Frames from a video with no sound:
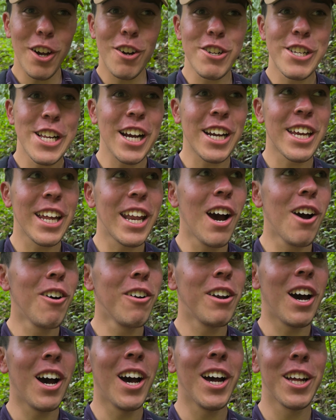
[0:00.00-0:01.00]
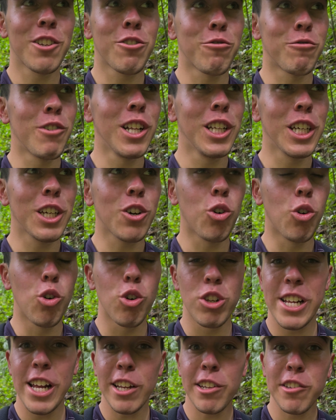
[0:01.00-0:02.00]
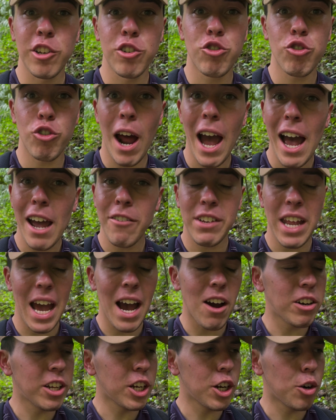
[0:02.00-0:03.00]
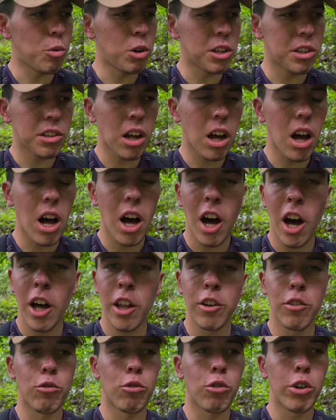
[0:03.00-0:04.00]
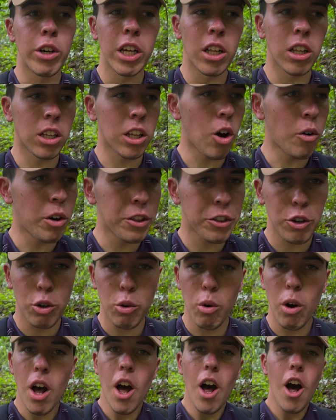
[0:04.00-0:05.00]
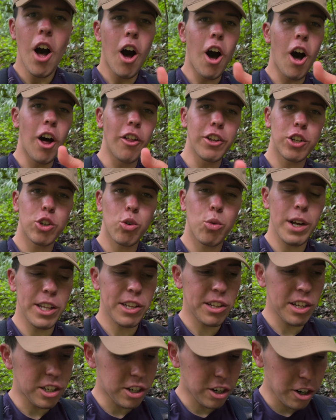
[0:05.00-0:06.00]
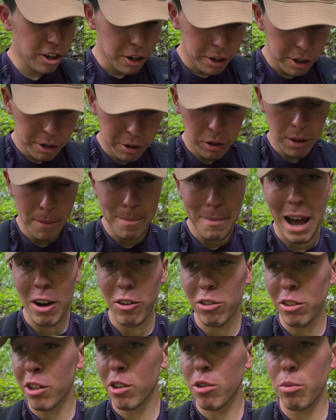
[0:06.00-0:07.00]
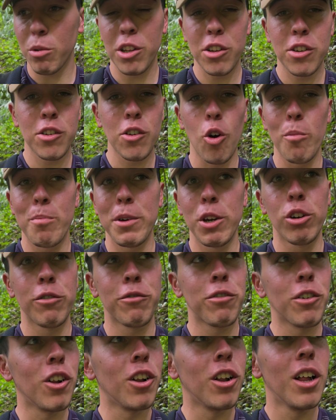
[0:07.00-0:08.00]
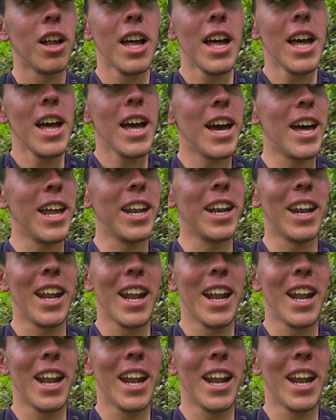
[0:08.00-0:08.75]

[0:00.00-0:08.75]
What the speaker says: check it out. It's really cool. Just the drive down here was unreal. Going through all the twists and turns through the mountains was so beautiful. And